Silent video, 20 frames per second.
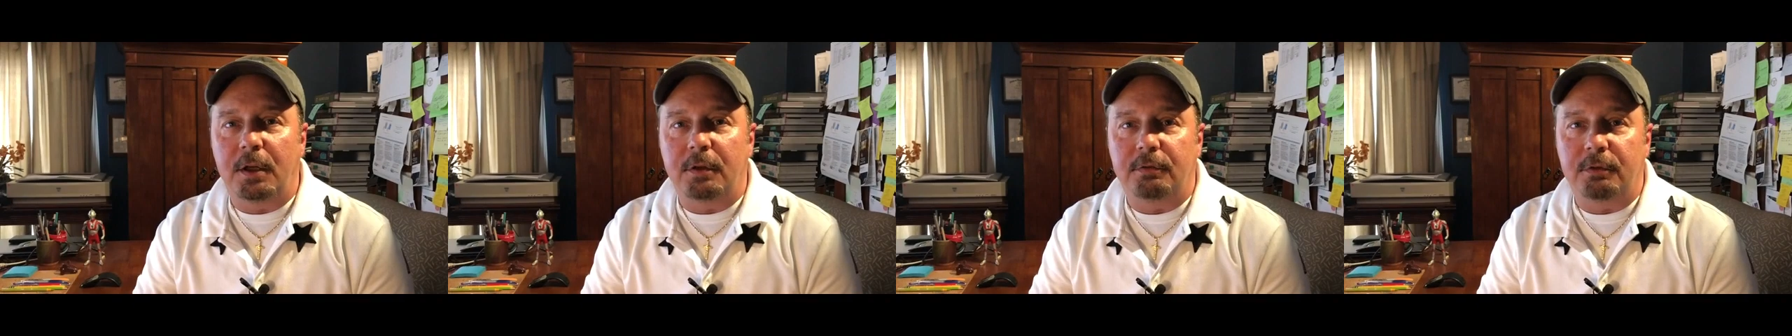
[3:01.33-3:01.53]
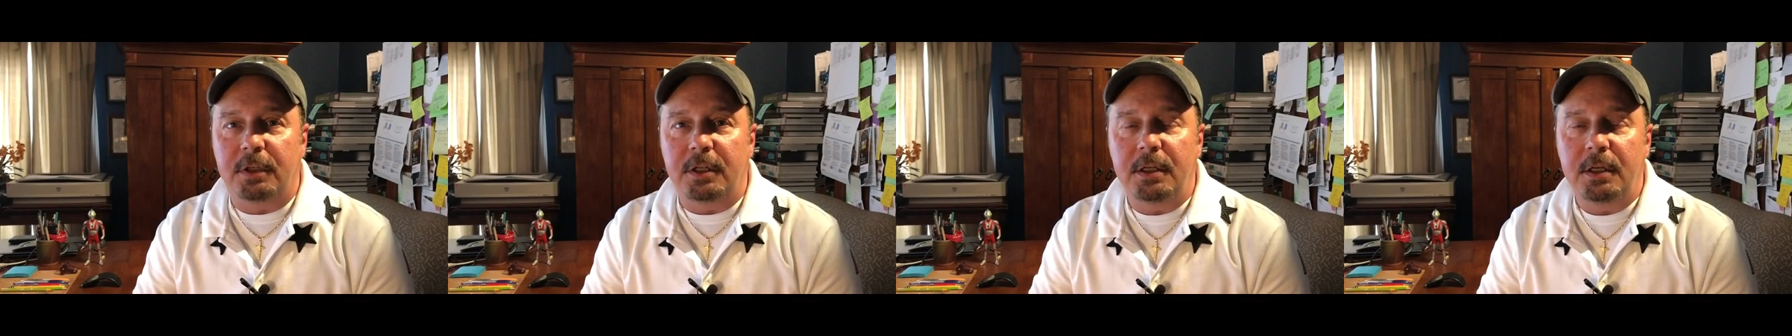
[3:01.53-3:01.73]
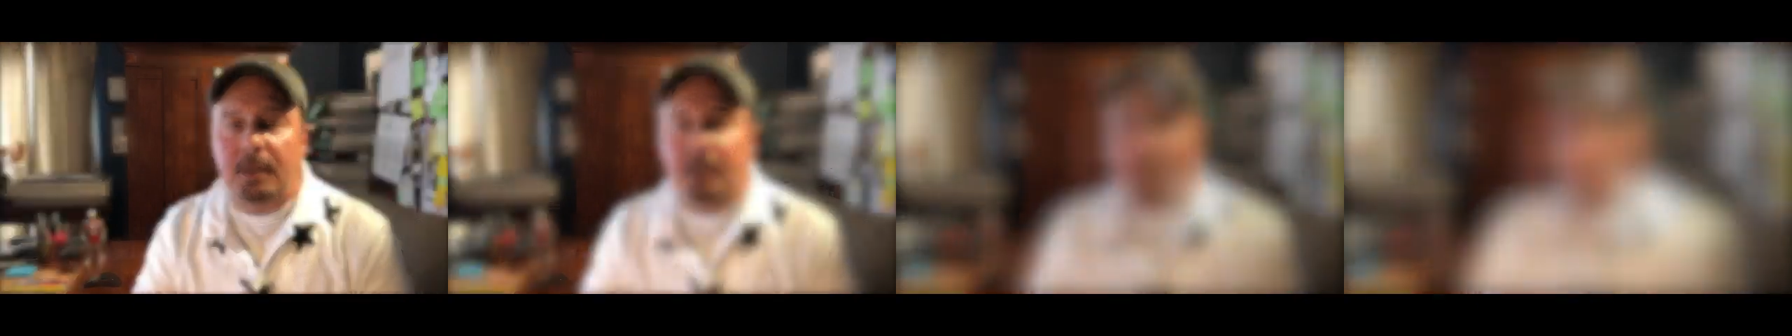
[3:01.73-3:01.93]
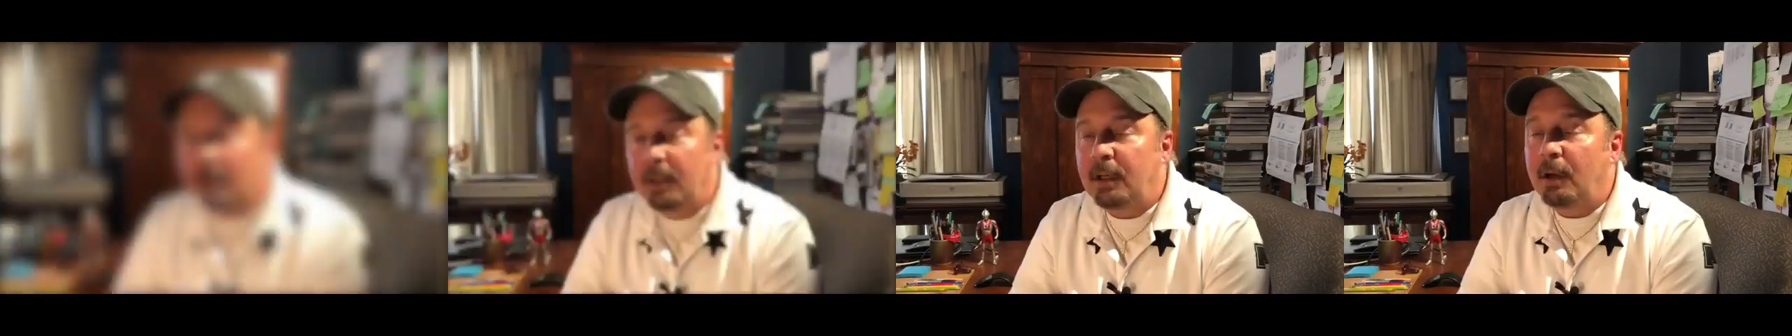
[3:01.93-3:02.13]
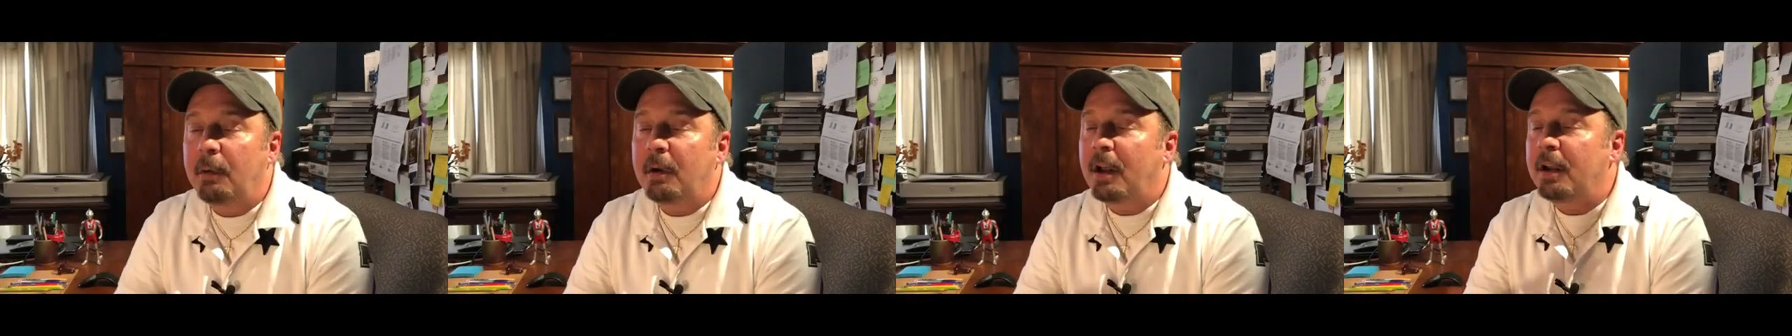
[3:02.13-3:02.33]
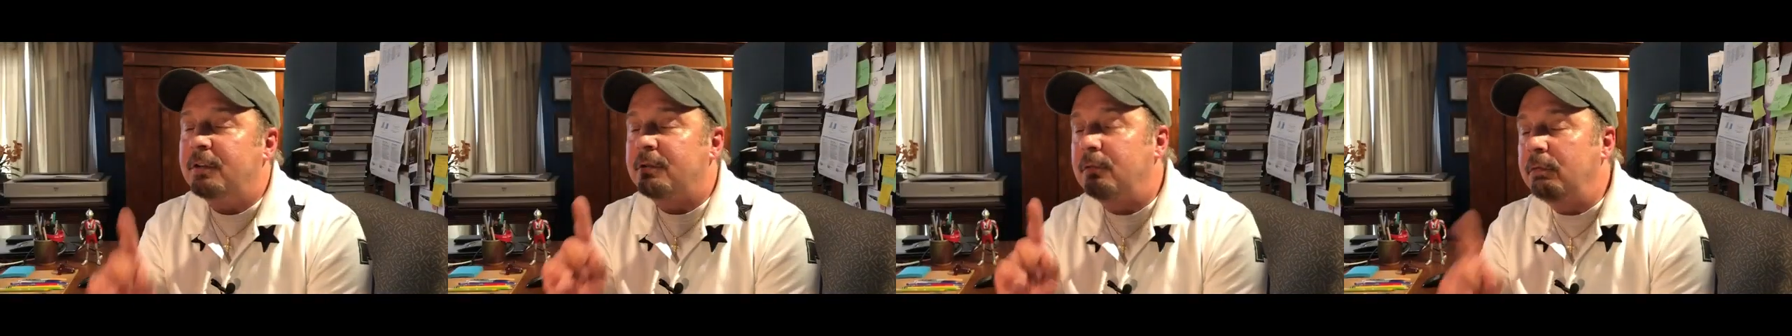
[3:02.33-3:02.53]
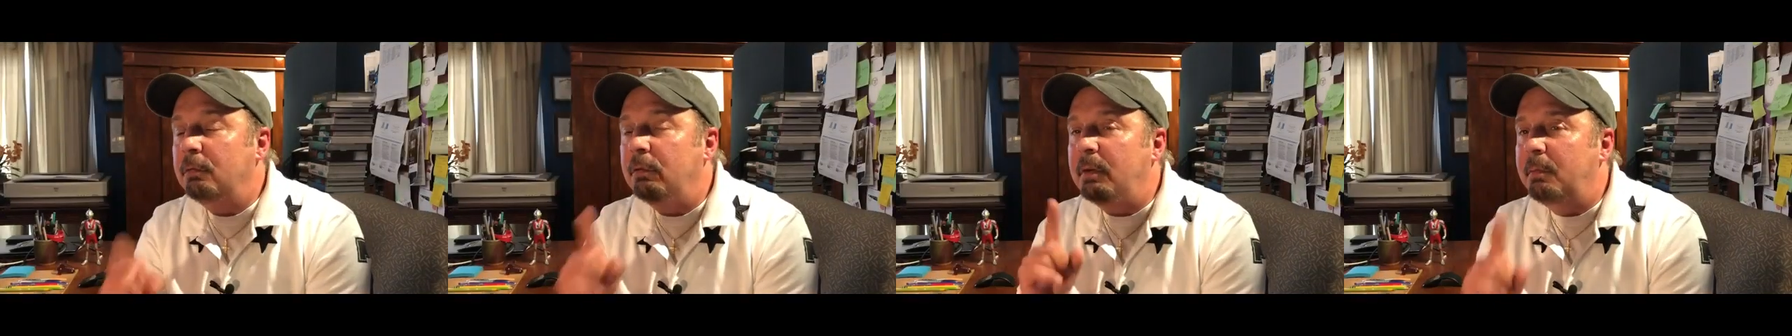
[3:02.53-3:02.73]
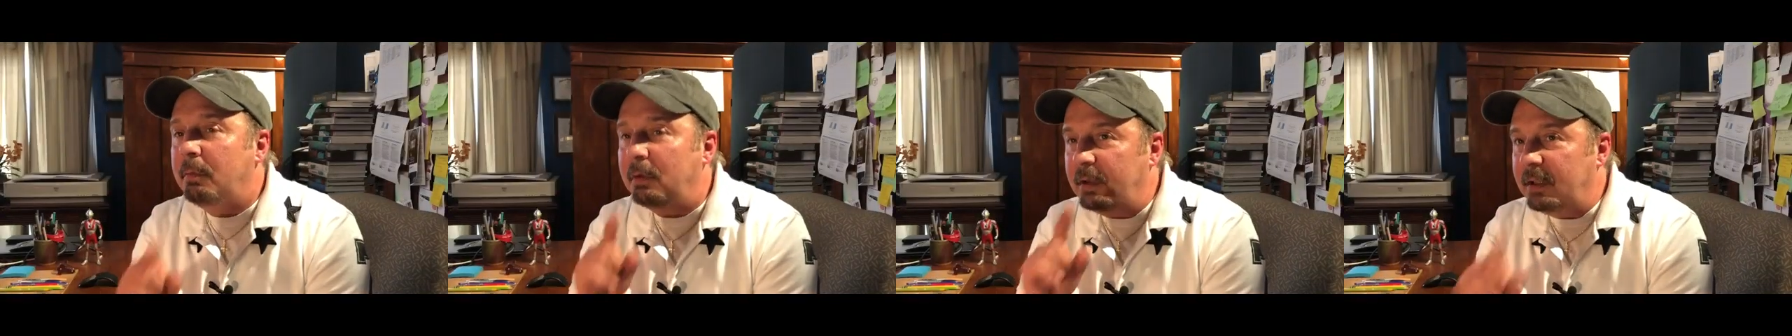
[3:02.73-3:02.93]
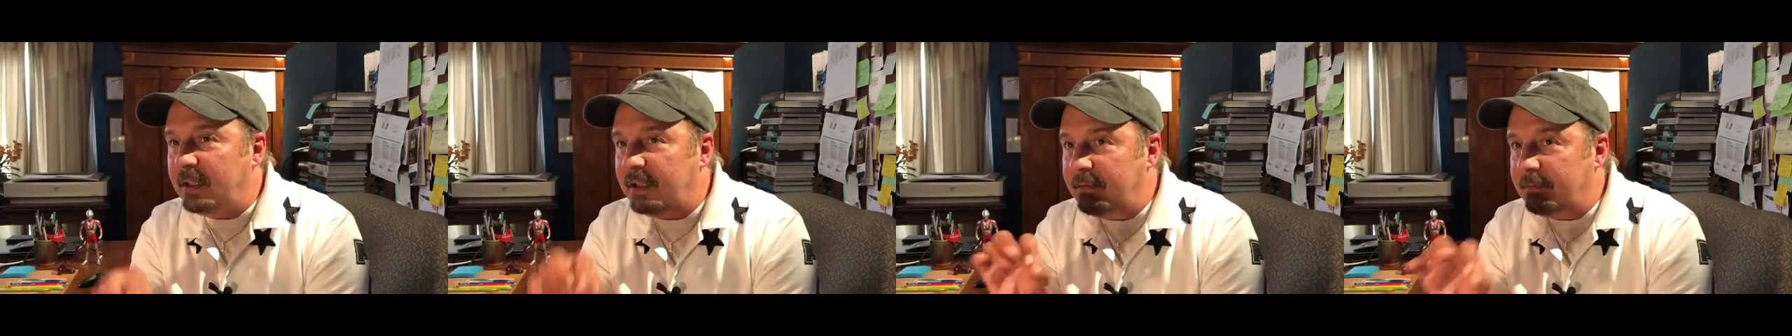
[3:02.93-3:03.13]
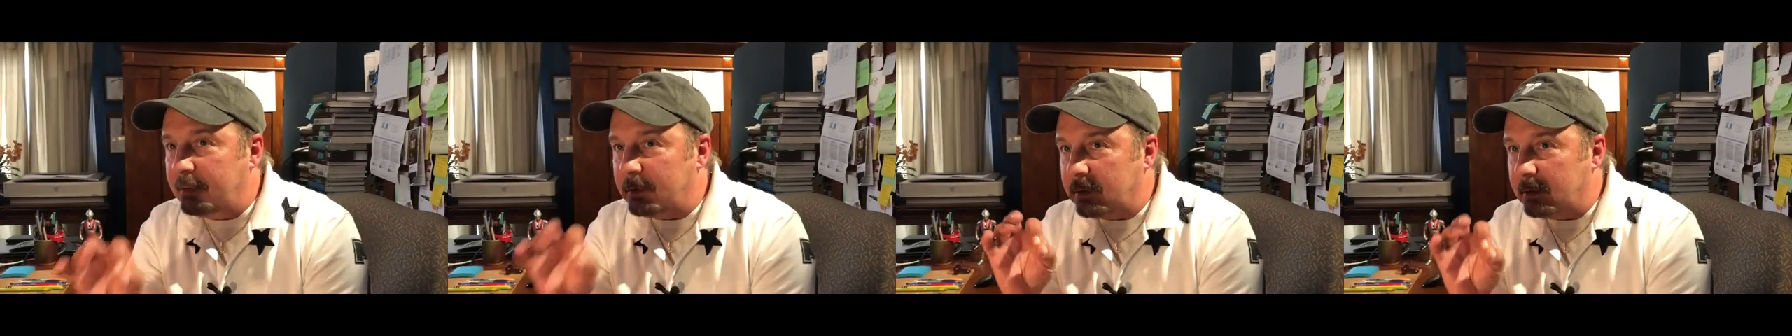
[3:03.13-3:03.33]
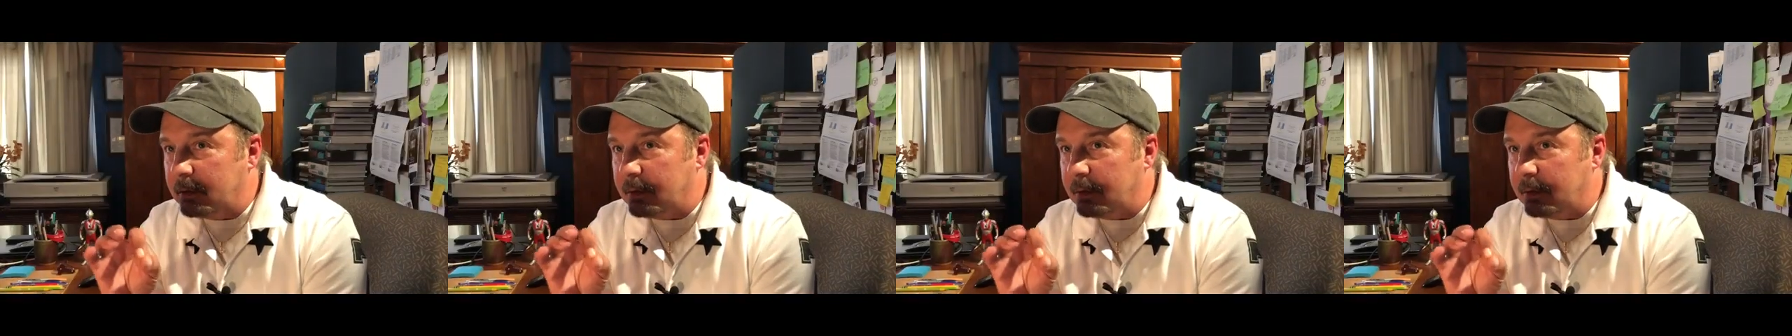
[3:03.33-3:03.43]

country. You know what? I truly believe there,